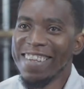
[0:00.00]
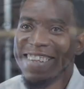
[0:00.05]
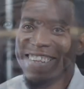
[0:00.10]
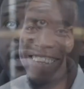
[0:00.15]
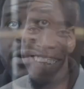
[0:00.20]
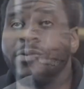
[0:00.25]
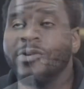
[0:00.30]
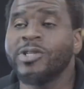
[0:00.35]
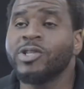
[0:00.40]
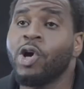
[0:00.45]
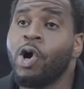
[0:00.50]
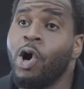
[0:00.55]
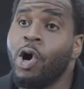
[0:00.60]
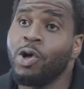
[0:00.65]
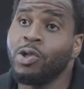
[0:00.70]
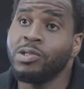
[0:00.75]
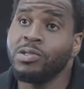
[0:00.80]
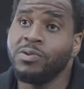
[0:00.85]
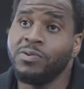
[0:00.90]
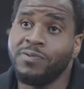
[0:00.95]
It was
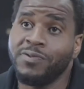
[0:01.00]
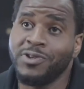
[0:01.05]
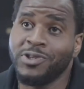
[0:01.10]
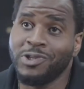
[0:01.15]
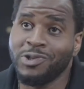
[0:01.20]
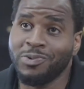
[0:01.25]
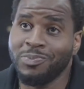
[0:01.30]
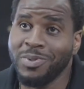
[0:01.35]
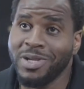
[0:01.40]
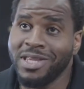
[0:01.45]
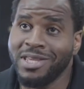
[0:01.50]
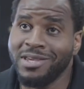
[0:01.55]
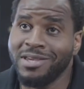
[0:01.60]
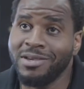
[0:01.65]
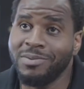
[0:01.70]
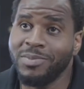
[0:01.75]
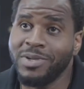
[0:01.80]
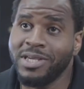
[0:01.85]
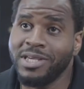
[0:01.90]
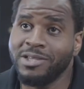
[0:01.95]
called New Visual
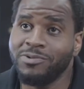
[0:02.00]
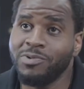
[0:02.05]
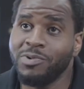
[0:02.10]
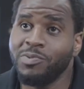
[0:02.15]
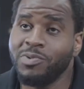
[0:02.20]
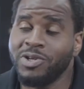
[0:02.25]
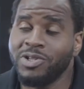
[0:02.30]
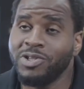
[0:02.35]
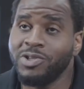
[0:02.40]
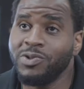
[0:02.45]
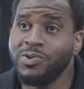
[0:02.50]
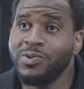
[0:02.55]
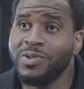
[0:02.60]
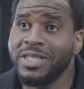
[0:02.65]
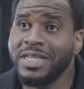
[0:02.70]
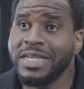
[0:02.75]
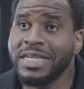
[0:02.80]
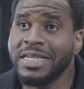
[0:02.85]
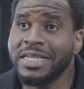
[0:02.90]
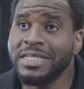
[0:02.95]
Media because we wanted to do
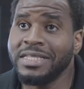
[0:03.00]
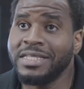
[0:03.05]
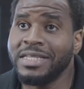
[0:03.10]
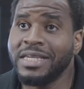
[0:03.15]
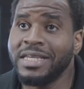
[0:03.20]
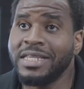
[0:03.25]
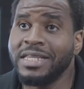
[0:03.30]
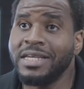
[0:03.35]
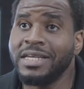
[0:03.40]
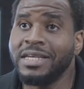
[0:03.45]
things in